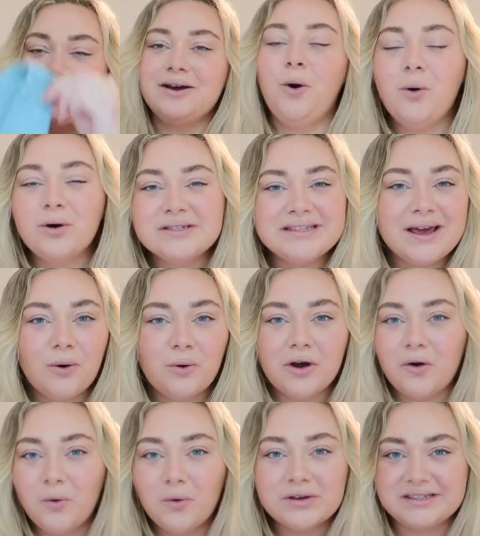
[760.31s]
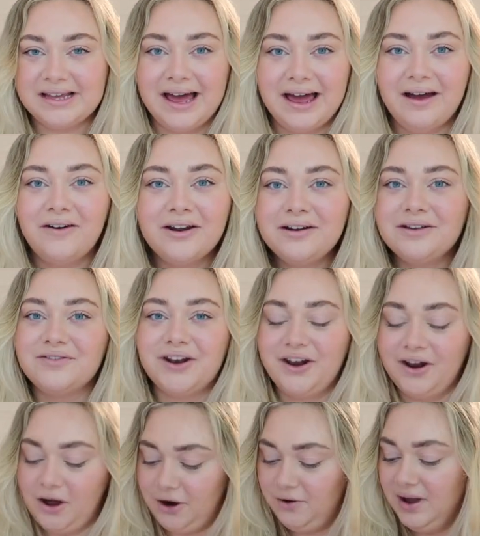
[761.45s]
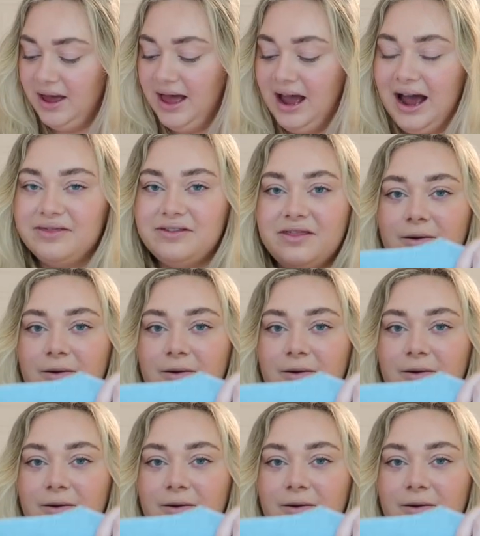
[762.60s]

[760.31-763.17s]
corset or corset, I don't even know. And